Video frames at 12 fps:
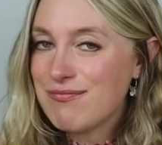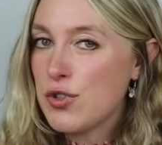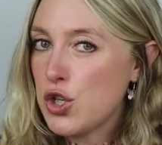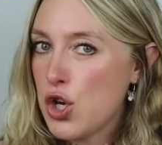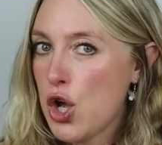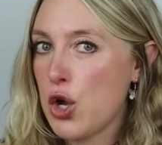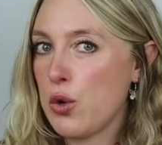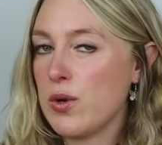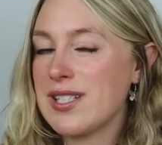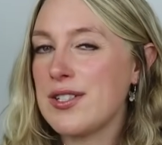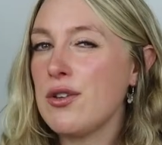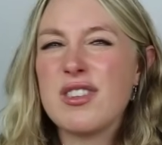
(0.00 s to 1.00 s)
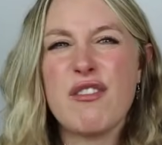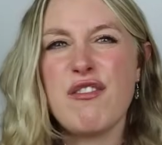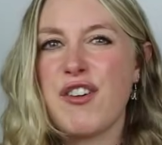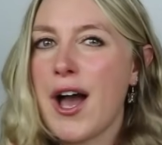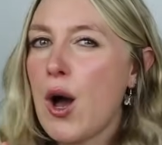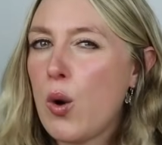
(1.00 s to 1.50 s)
No, it's not the
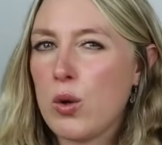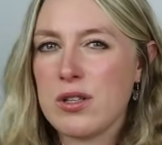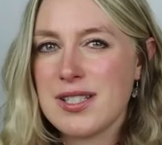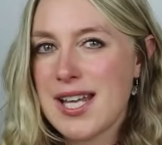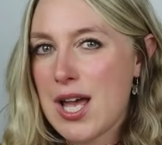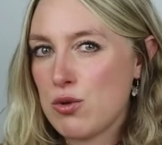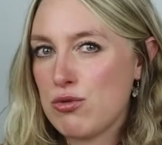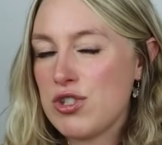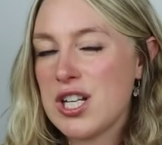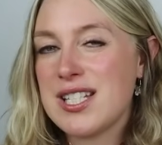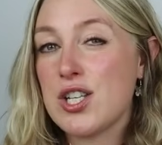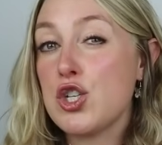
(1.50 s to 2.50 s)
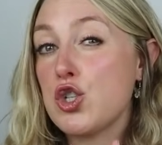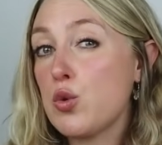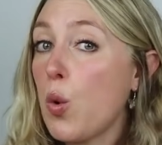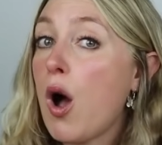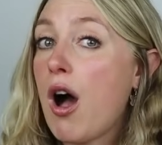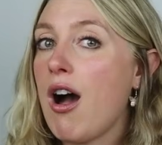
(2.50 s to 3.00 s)
vowel sound, it's a
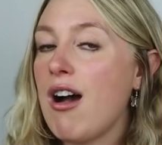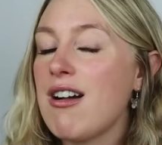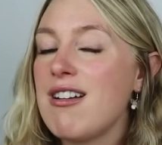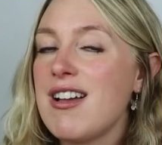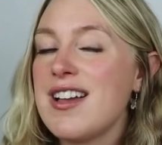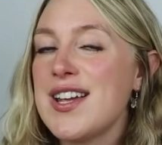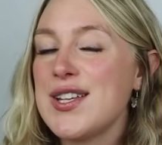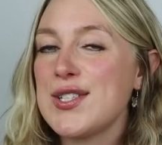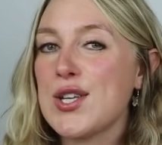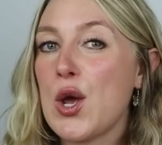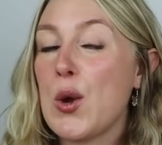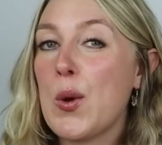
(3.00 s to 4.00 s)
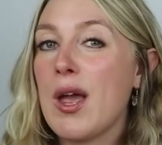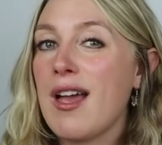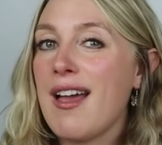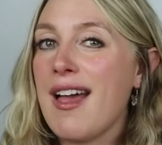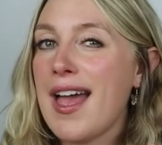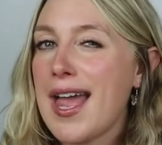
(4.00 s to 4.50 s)
schwa. So
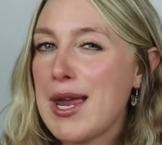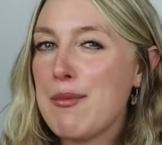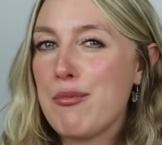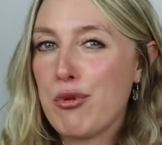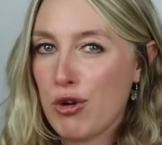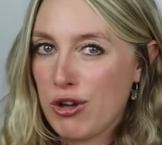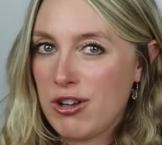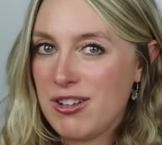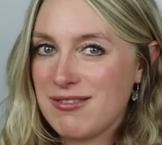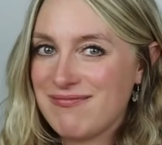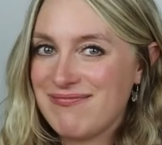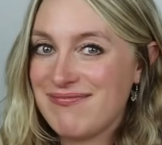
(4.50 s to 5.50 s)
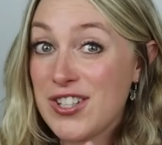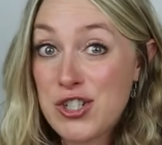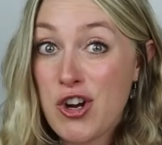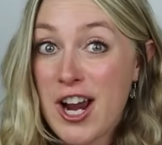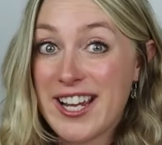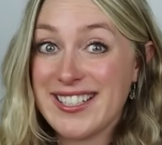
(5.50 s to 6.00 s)
April,
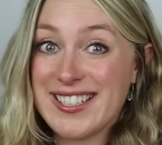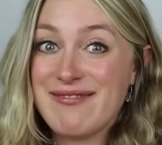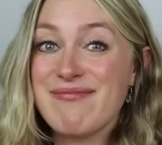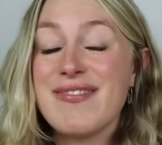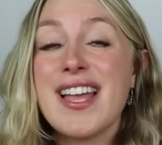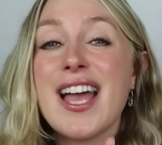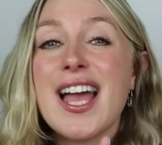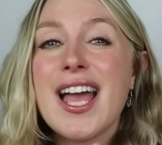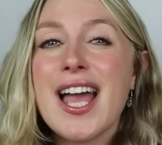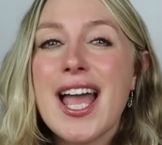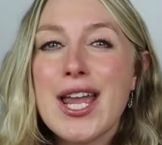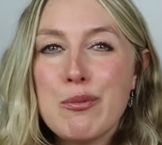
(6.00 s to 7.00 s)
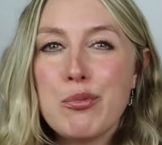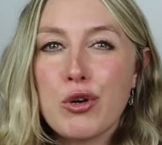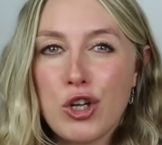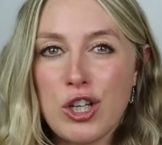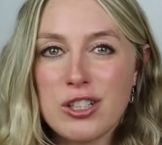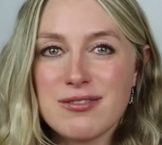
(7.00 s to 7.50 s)
try it.
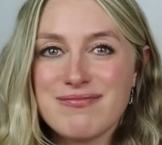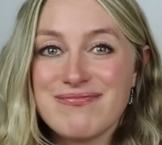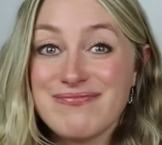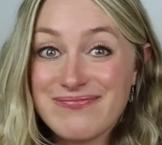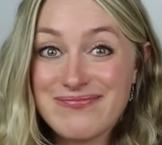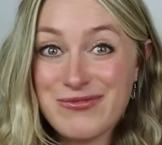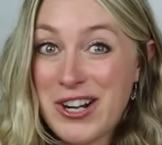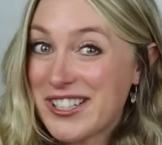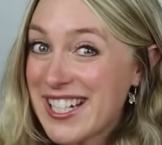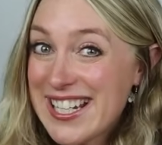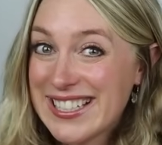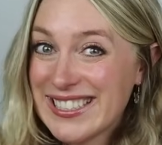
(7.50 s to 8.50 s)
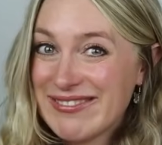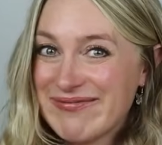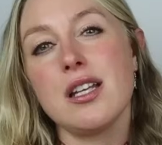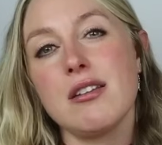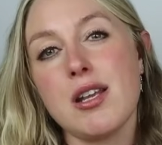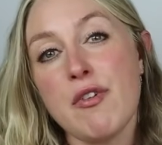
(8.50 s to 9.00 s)
April. Well done.
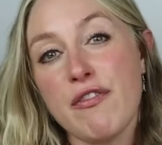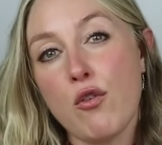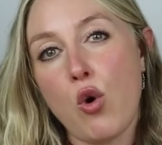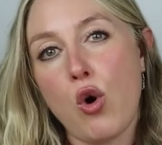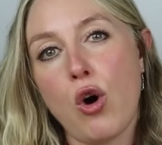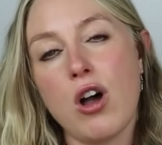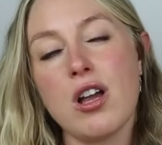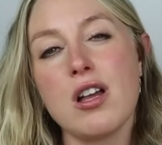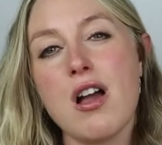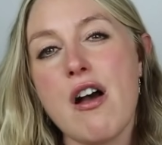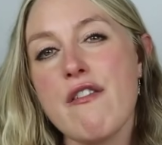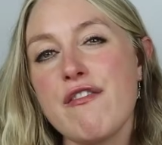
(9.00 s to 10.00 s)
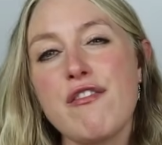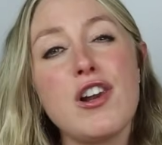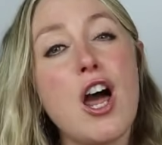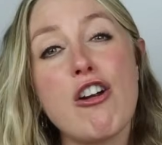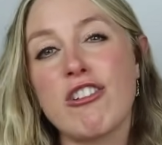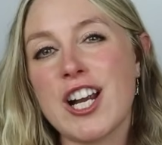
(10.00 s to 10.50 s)
Number 4,
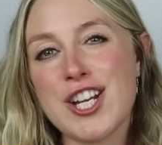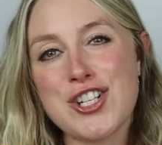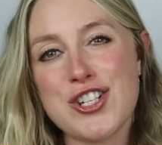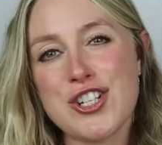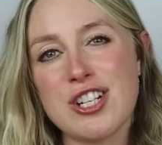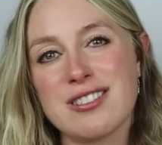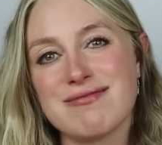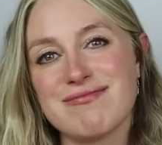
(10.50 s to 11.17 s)
flourish.